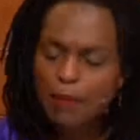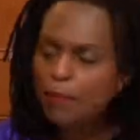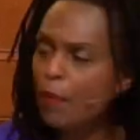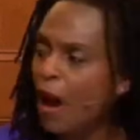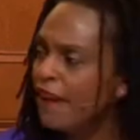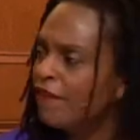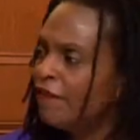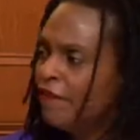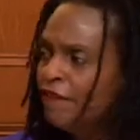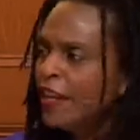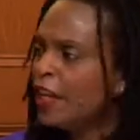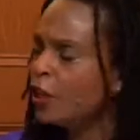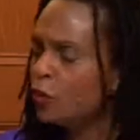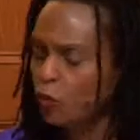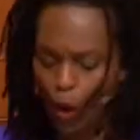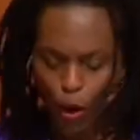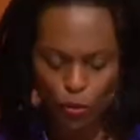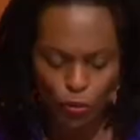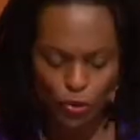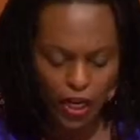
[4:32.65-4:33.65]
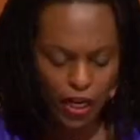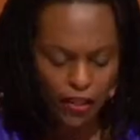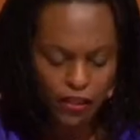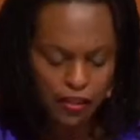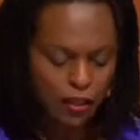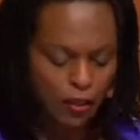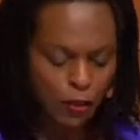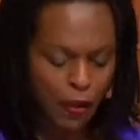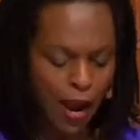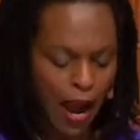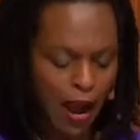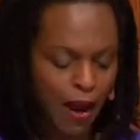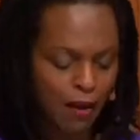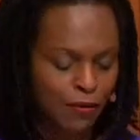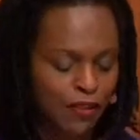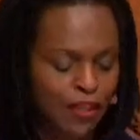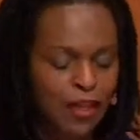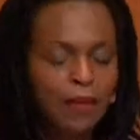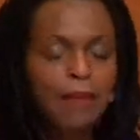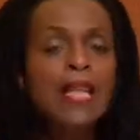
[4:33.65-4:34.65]
My feet won't touch the
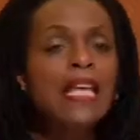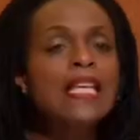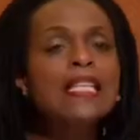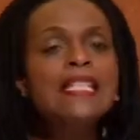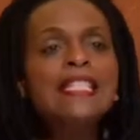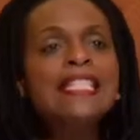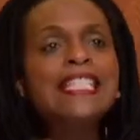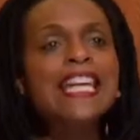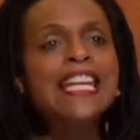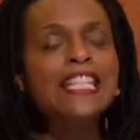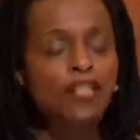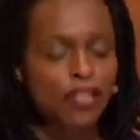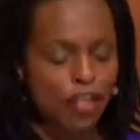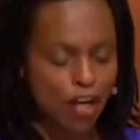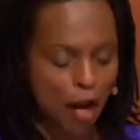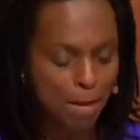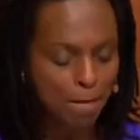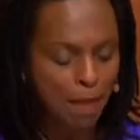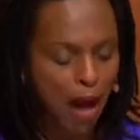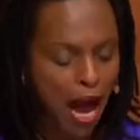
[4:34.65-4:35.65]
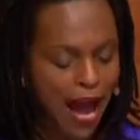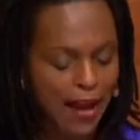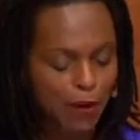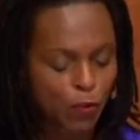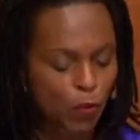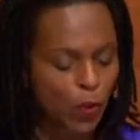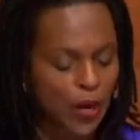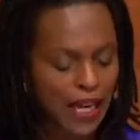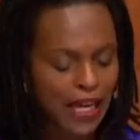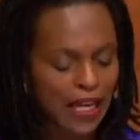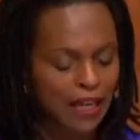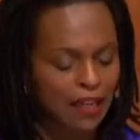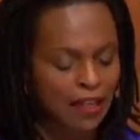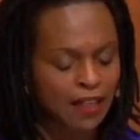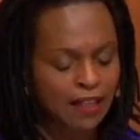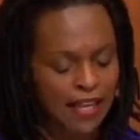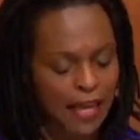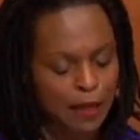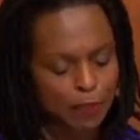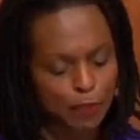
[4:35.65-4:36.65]
ground. Stitch my
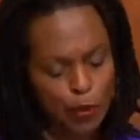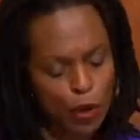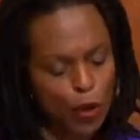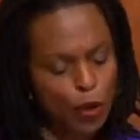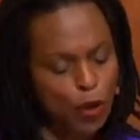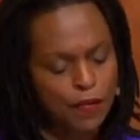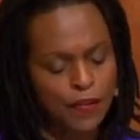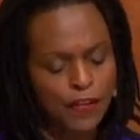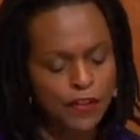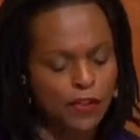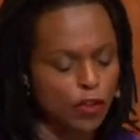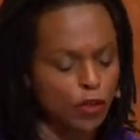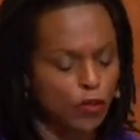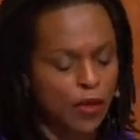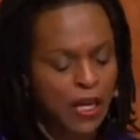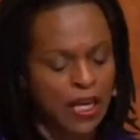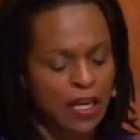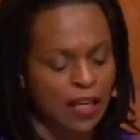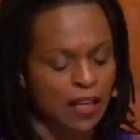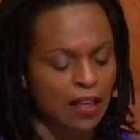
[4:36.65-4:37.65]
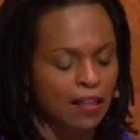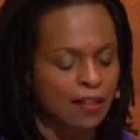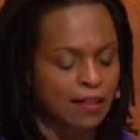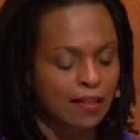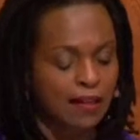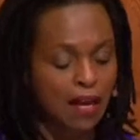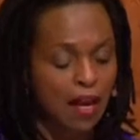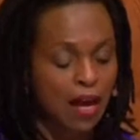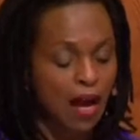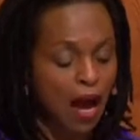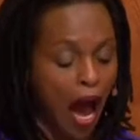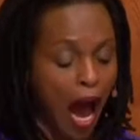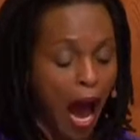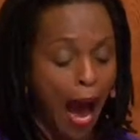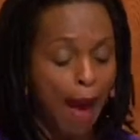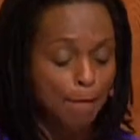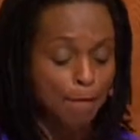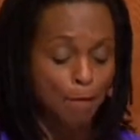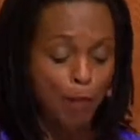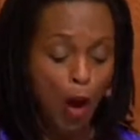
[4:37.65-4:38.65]
wings and pull the strings.
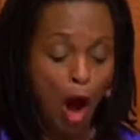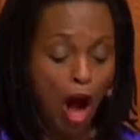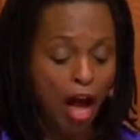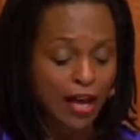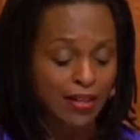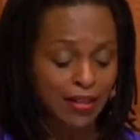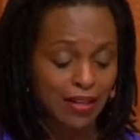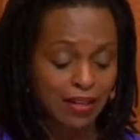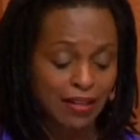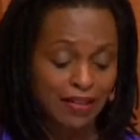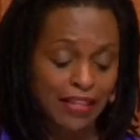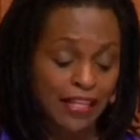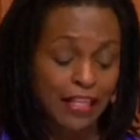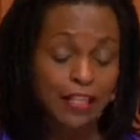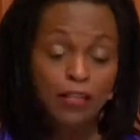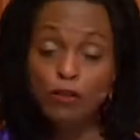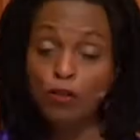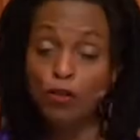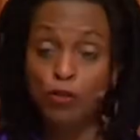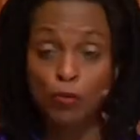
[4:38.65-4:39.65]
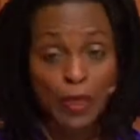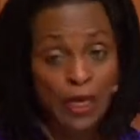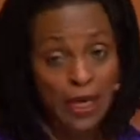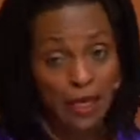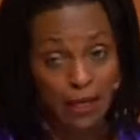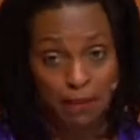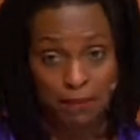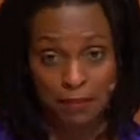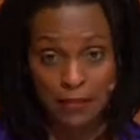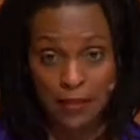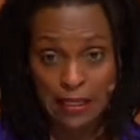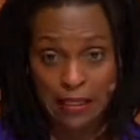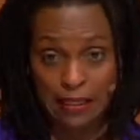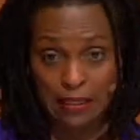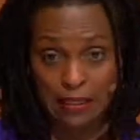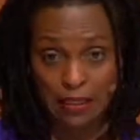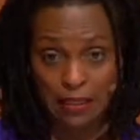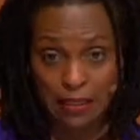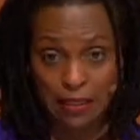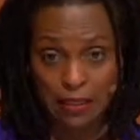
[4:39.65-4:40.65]
I bought these
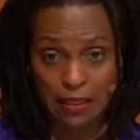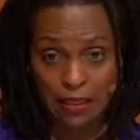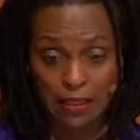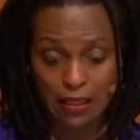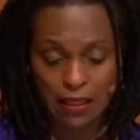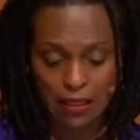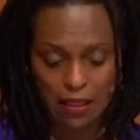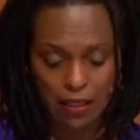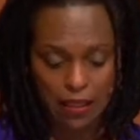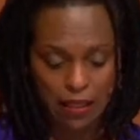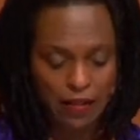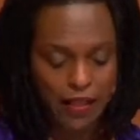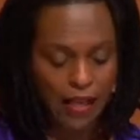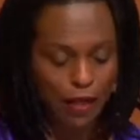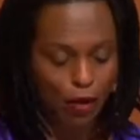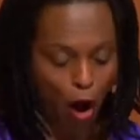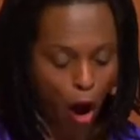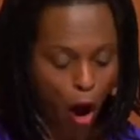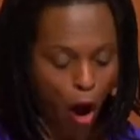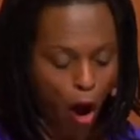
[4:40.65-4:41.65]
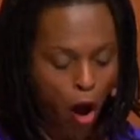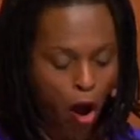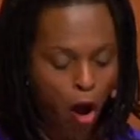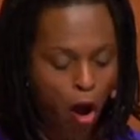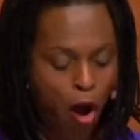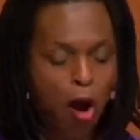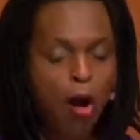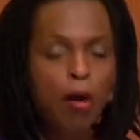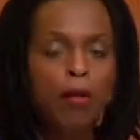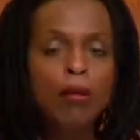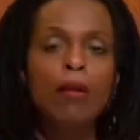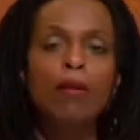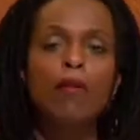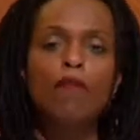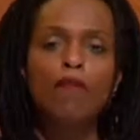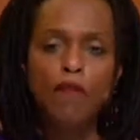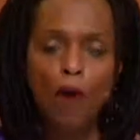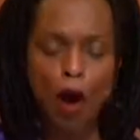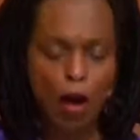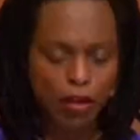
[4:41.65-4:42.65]
dreams that all
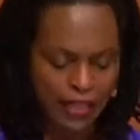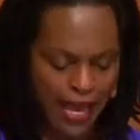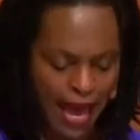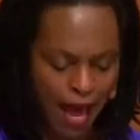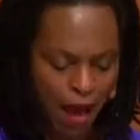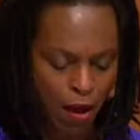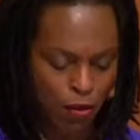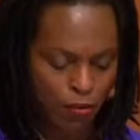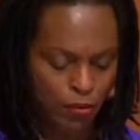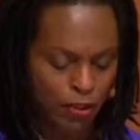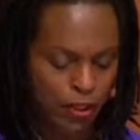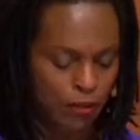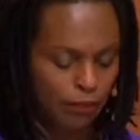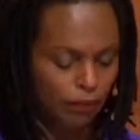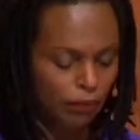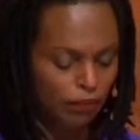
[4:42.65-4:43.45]
fall down.